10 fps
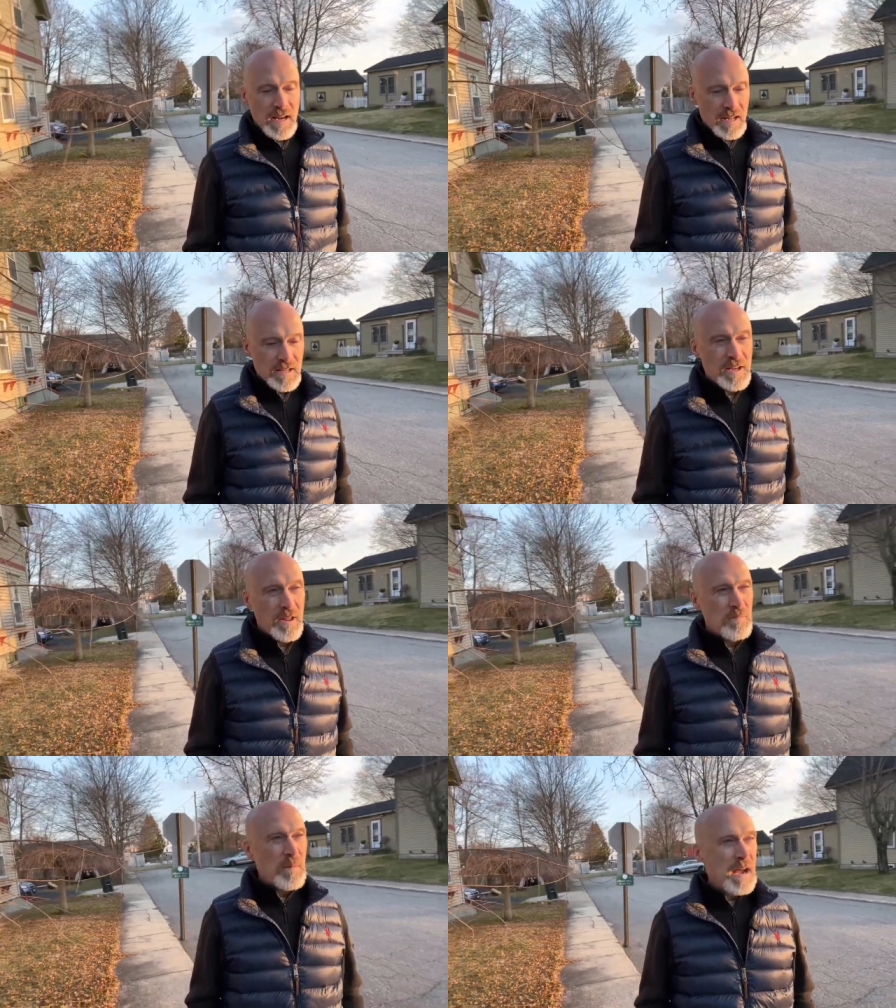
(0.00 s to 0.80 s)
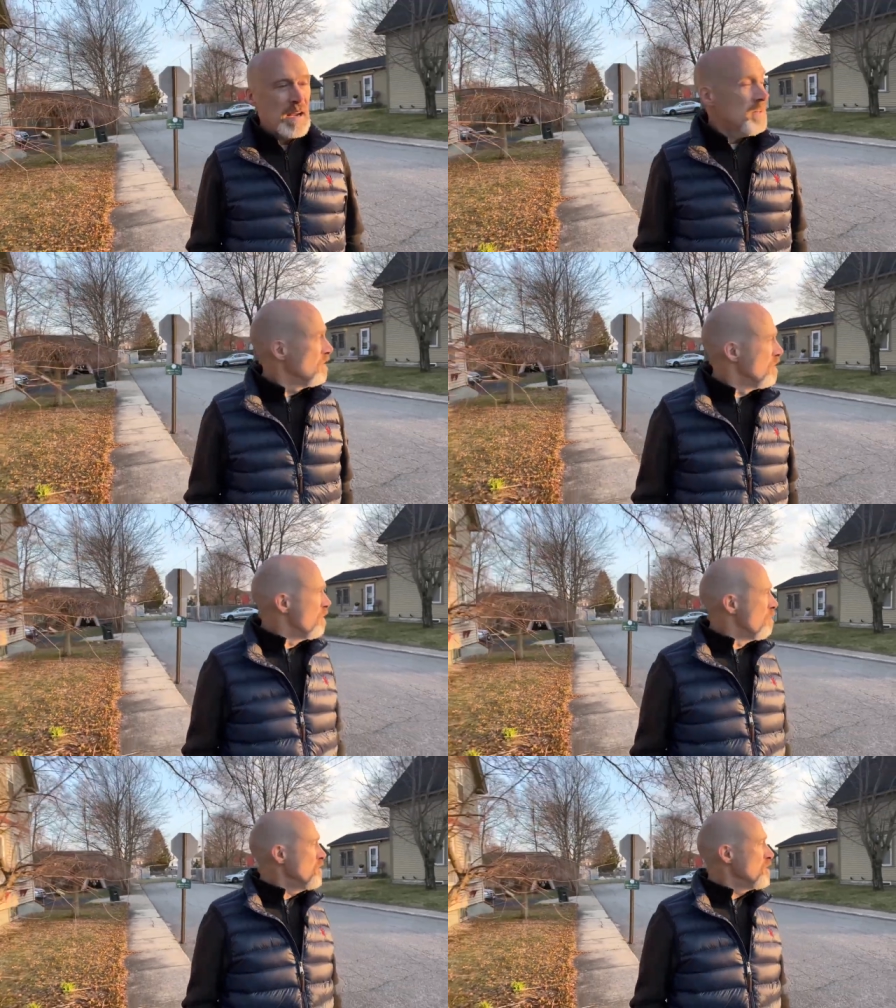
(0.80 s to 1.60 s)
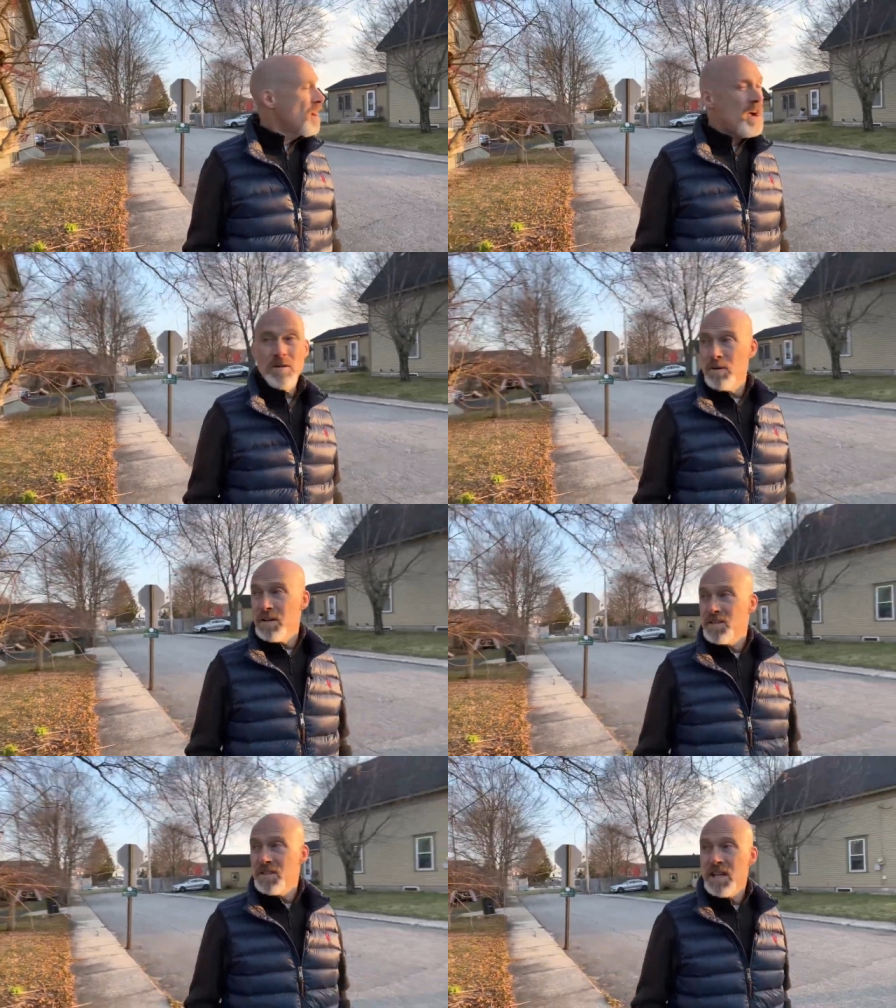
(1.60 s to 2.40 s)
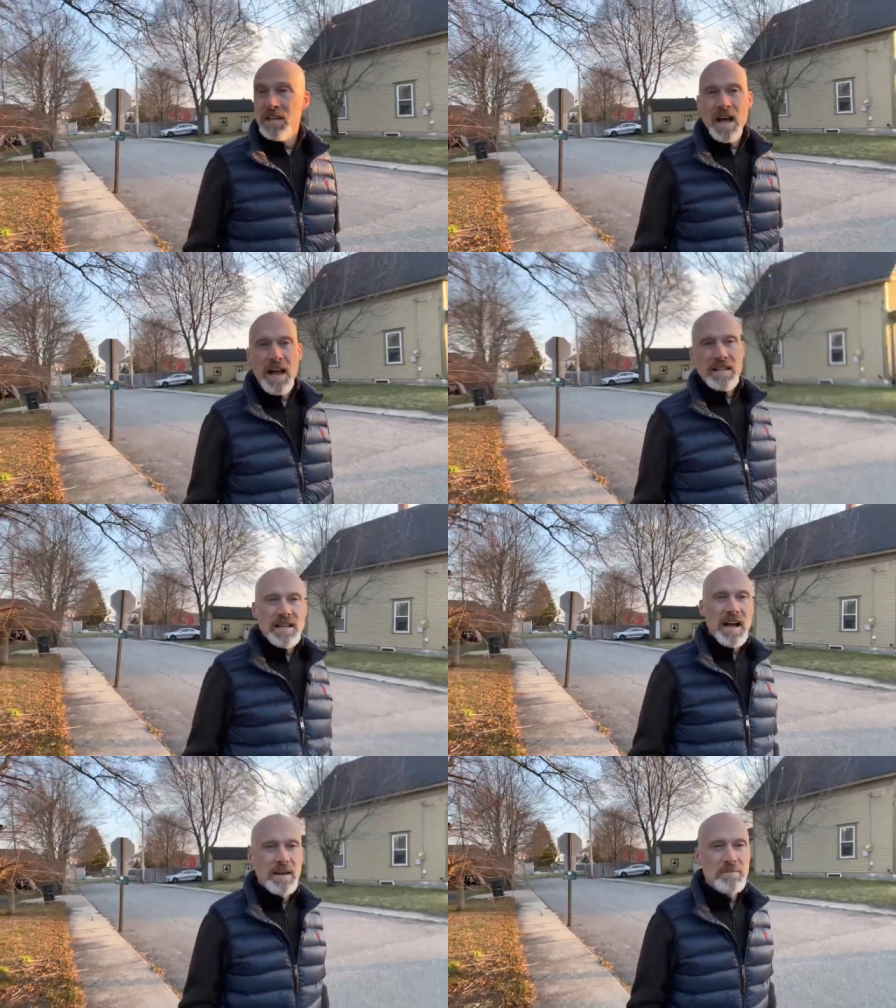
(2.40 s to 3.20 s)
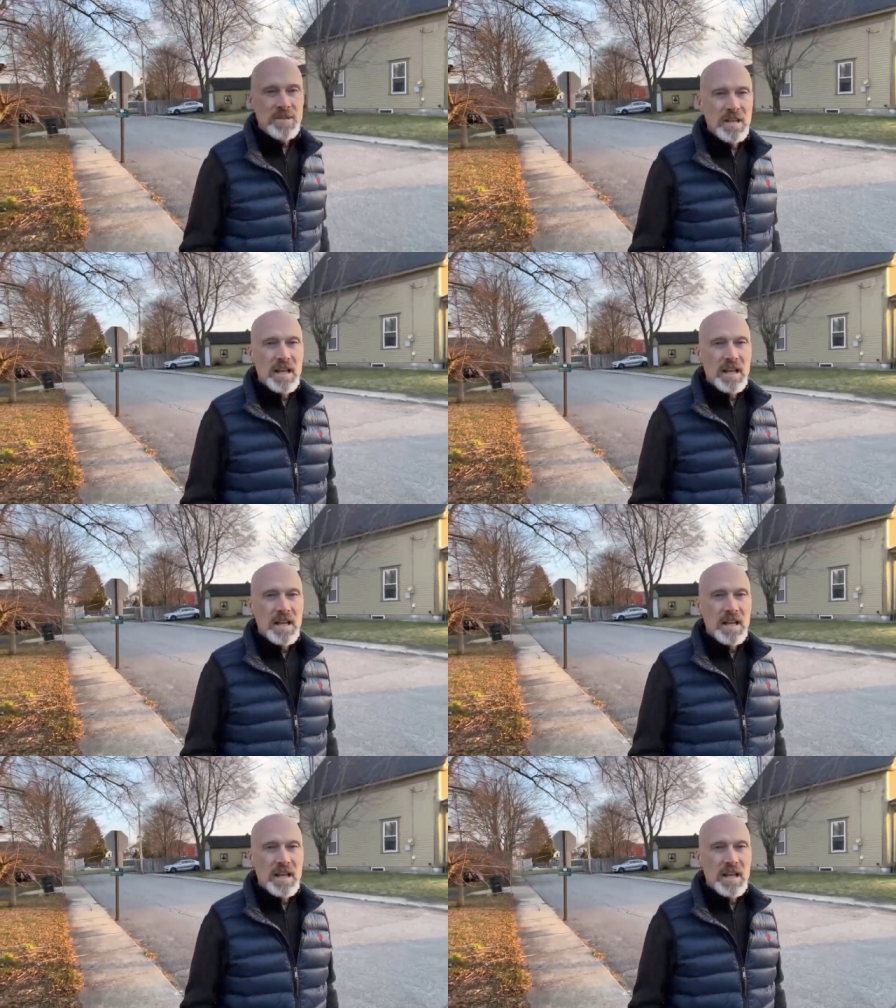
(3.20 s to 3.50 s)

in Southern Maine, what you're not going to see a lot of times